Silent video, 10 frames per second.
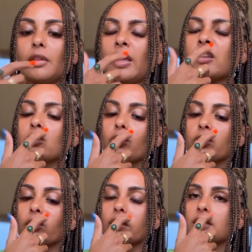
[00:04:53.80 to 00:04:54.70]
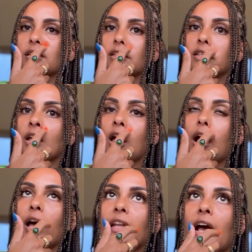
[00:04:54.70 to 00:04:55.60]
It's also considered
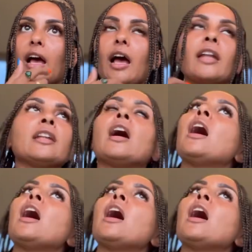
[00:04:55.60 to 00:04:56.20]
an